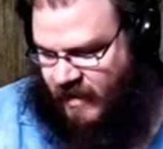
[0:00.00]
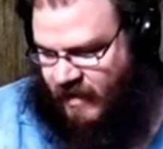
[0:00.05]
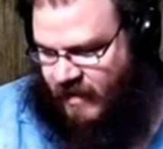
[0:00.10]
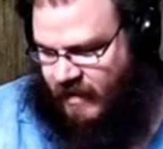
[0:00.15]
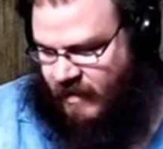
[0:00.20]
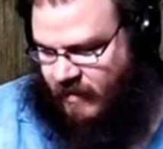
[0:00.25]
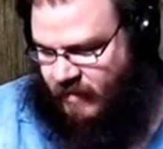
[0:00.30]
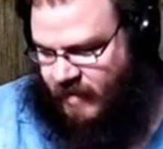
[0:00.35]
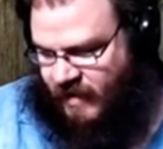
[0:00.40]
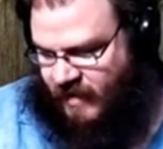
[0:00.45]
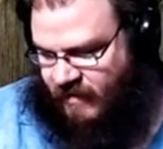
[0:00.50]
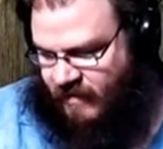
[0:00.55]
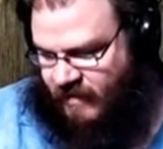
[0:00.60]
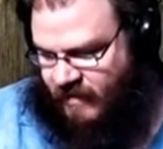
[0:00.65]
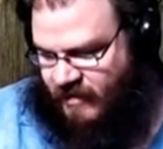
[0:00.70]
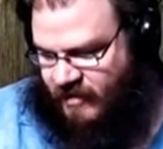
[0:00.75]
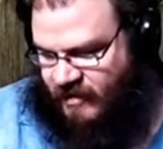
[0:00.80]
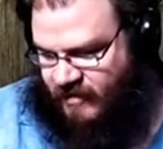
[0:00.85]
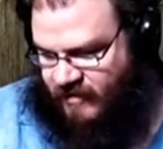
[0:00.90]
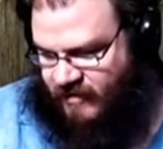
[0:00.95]
Apparently
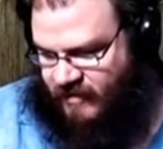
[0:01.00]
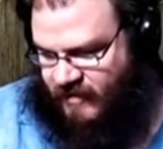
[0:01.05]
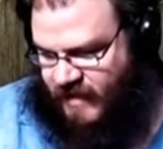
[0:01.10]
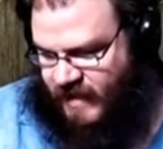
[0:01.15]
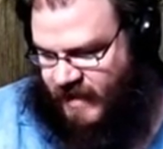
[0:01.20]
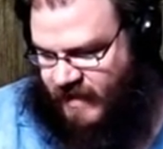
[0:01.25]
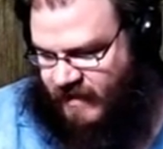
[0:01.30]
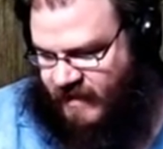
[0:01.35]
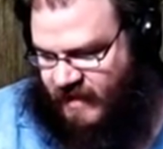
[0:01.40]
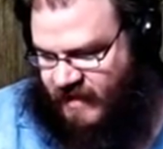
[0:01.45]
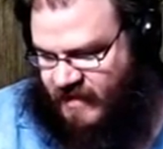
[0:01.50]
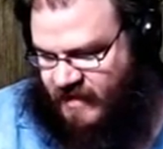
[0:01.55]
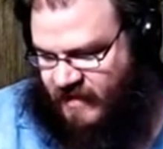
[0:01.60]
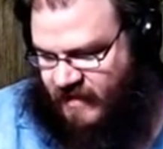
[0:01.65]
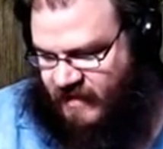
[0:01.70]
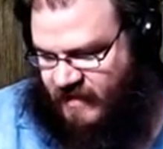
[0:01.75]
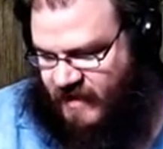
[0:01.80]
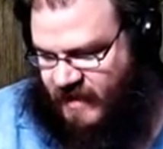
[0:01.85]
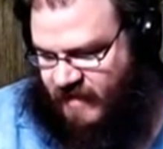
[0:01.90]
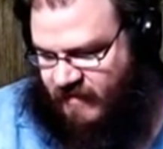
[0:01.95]
children had an easier
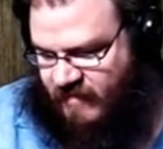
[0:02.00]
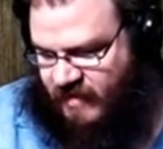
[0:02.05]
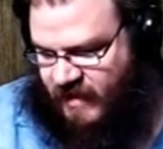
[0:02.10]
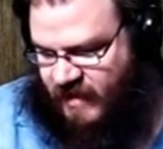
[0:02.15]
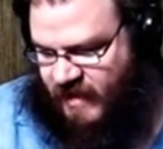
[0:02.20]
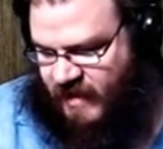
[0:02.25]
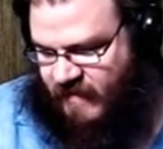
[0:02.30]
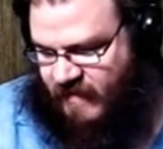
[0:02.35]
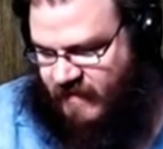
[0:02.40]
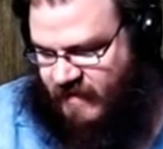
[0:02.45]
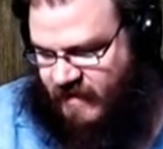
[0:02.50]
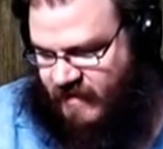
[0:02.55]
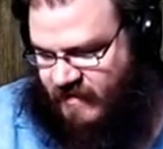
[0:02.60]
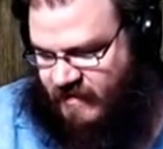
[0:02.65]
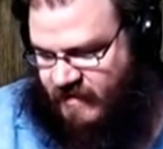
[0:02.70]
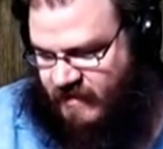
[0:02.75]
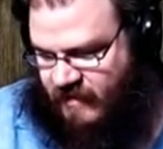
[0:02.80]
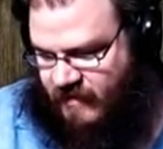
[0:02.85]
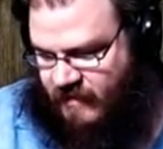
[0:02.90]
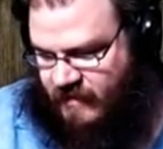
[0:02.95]
time playing than
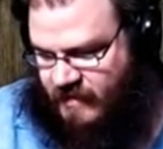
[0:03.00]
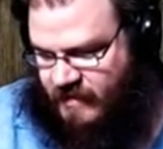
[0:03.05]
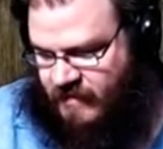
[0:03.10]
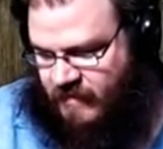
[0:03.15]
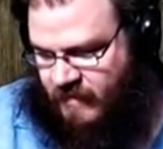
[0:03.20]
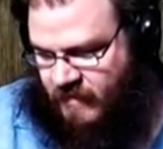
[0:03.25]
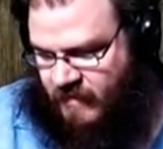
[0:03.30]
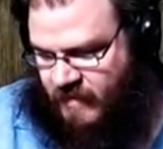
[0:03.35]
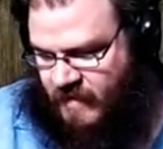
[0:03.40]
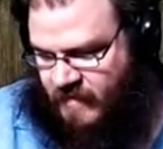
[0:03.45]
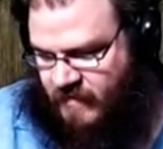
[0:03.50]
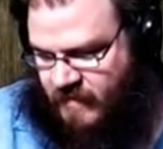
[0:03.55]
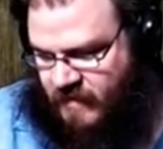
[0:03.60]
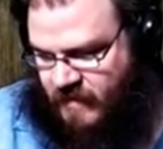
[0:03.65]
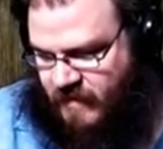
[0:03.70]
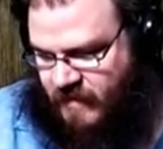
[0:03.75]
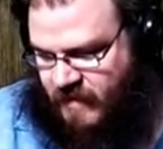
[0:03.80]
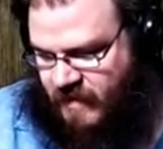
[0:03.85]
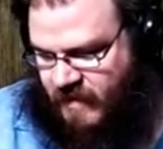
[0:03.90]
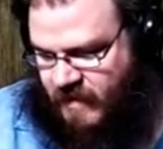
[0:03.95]
adults, but
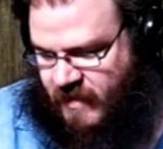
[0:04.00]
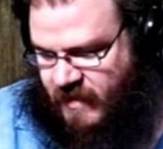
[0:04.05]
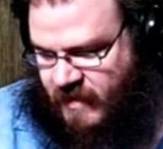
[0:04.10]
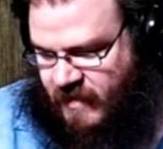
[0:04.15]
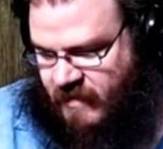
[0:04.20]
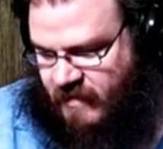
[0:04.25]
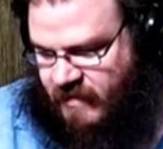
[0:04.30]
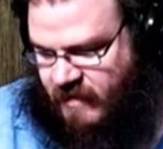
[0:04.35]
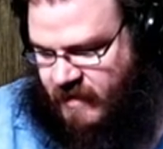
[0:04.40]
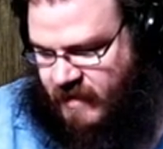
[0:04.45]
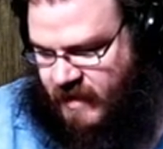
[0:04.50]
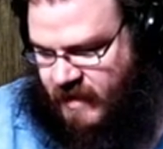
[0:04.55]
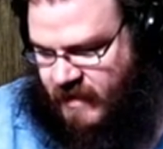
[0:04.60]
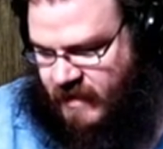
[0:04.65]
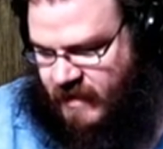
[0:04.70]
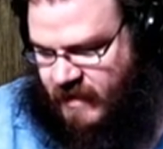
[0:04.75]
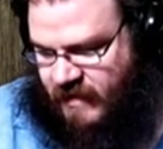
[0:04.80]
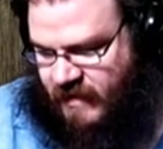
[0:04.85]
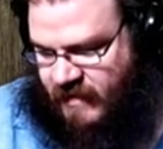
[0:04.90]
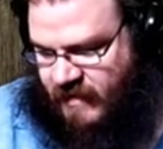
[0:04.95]
people did not
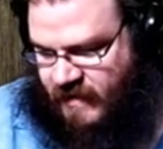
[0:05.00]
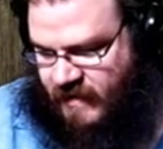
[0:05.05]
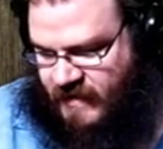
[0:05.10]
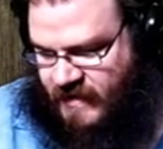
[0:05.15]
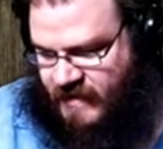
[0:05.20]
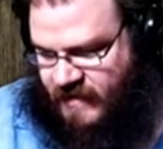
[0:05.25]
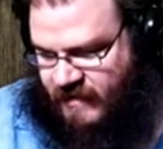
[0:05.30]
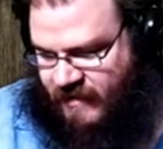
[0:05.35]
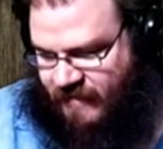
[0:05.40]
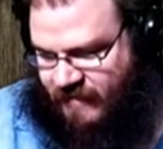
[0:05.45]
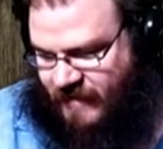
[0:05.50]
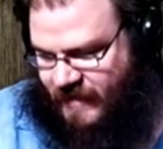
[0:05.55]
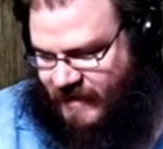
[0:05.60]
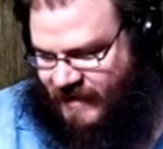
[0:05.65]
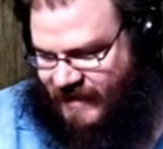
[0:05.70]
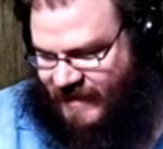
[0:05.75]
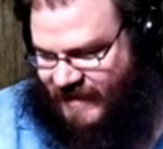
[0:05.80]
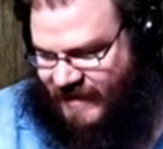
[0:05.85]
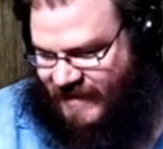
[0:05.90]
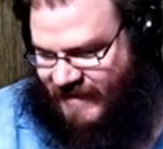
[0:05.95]
like constantly
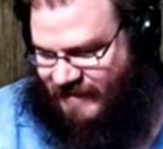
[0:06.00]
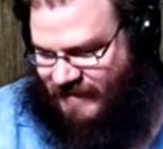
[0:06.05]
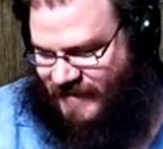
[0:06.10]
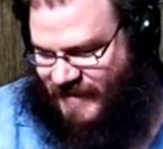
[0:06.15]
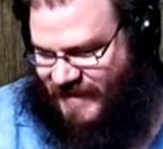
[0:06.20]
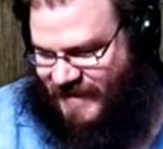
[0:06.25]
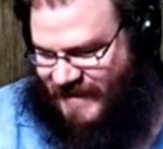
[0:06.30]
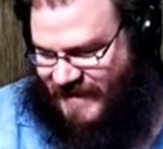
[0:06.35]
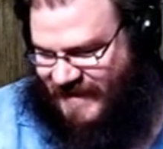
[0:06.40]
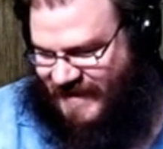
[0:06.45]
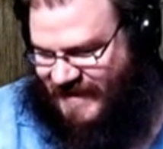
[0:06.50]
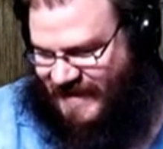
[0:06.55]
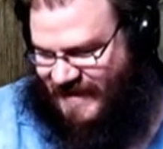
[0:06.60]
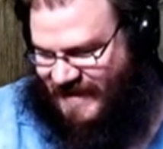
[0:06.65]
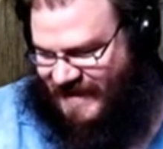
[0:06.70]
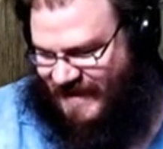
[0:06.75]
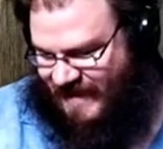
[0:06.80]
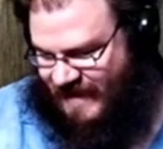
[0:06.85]
falling into pits.